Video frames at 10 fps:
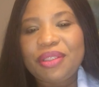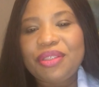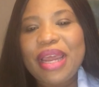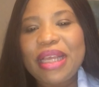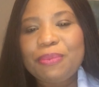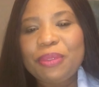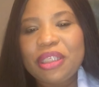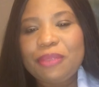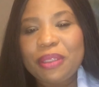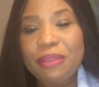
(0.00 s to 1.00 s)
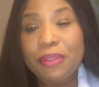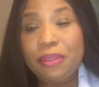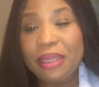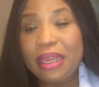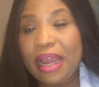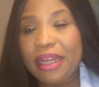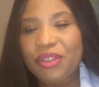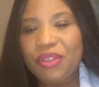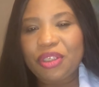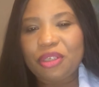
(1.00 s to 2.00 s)
Try as much as possible to be kind
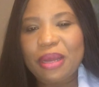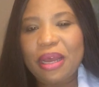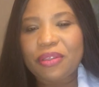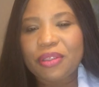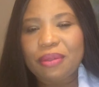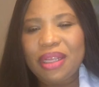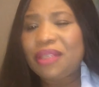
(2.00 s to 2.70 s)
to your spouse.